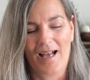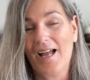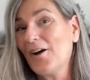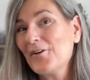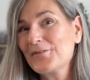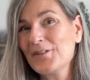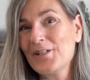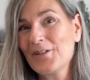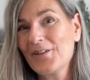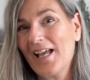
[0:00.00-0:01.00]
I often
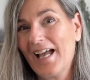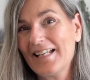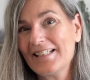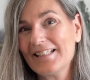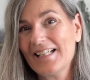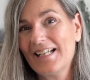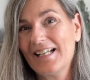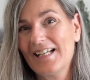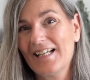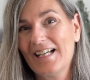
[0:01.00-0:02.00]
do that.
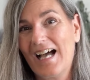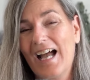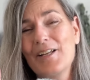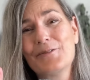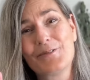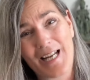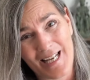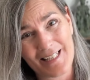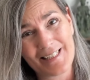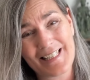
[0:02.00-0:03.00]
I
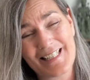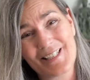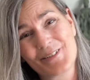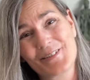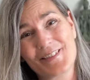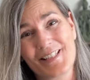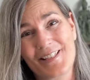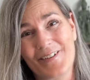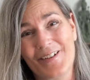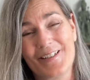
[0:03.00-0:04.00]
rarely use the
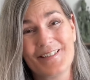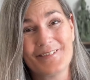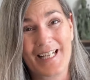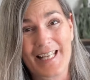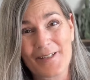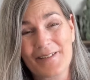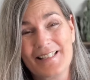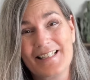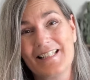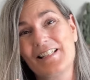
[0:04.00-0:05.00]
yarn
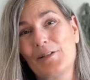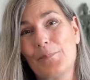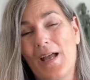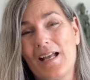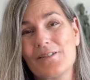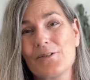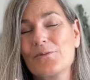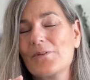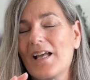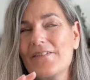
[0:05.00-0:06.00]
recommended in the
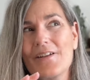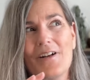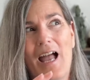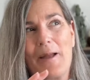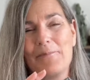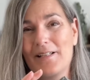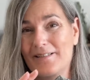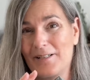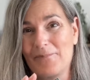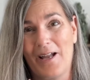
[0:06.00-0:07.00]
pattern, whether I'm
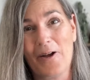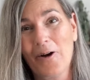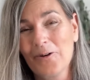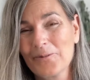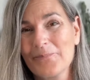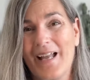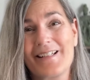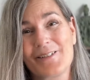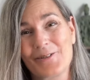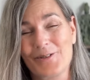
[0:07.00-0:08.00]
knitting my own
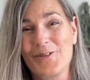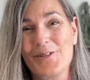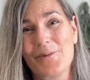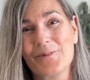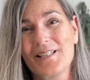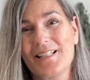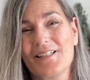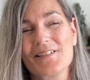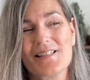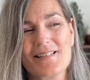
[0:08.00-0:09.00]
pattern or someone
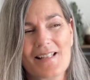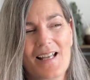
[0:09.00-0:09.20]
else's.